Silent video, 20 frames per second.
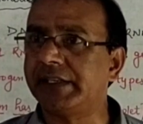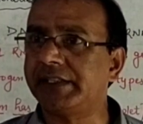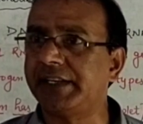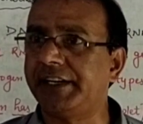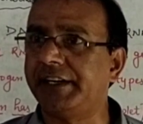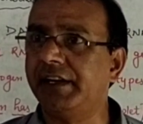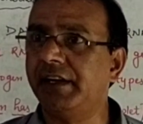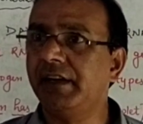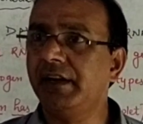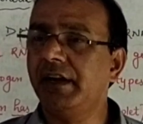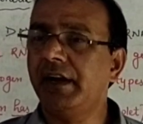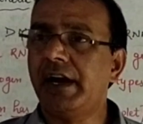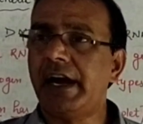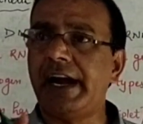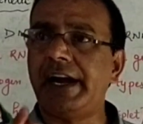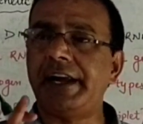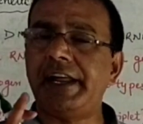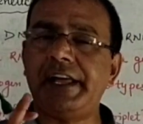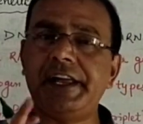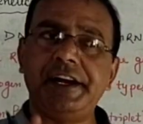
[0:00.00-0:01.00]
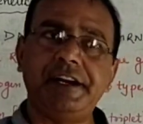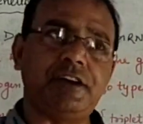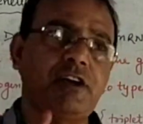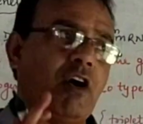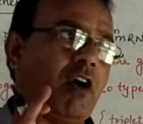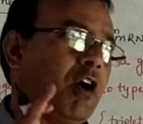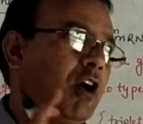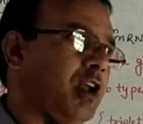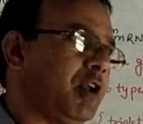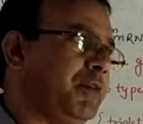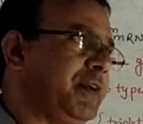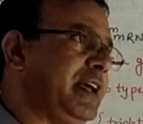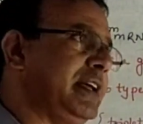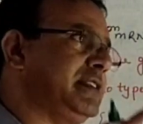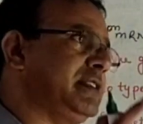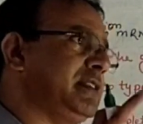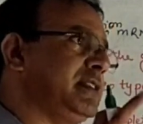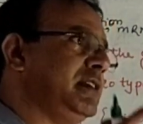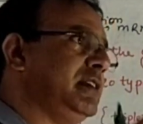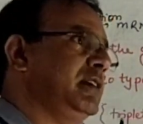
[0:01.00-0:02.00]
acid, and it
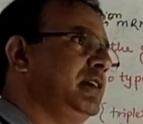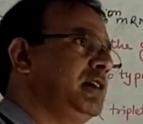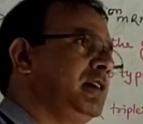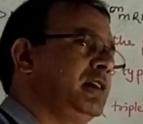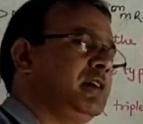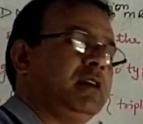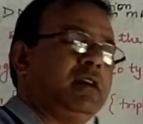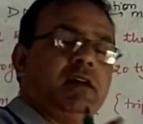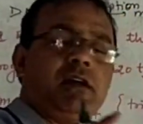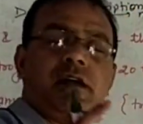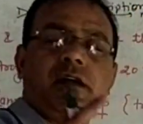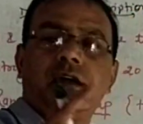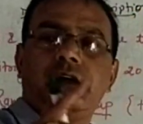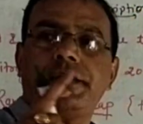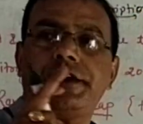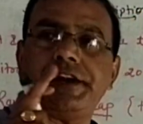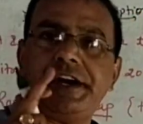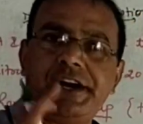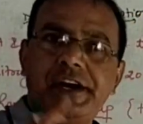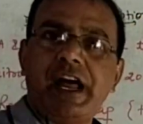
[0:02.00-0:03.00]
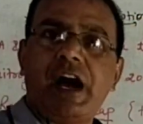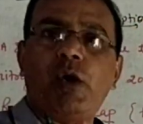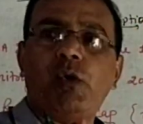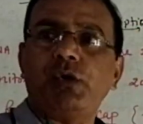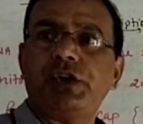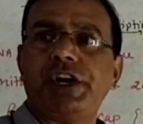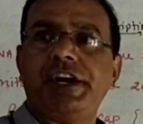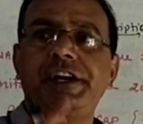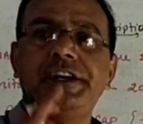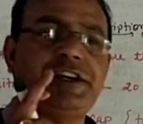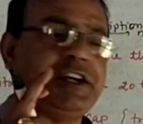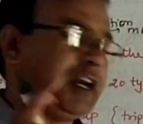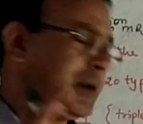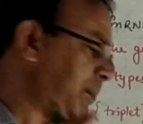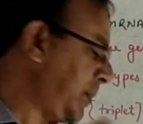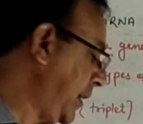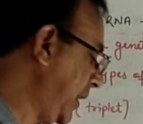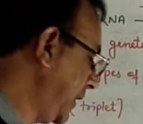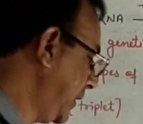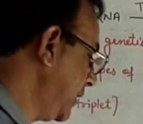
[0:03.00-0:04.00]
always read out in
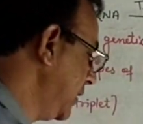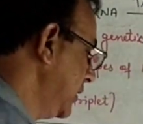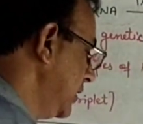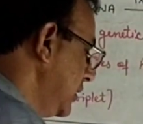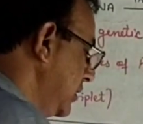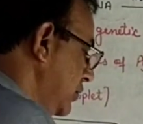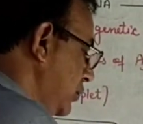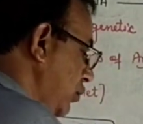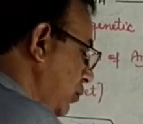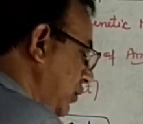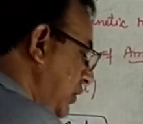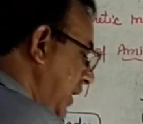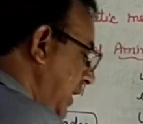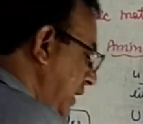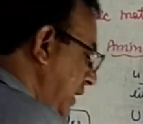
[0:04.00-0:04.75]
triplet. So there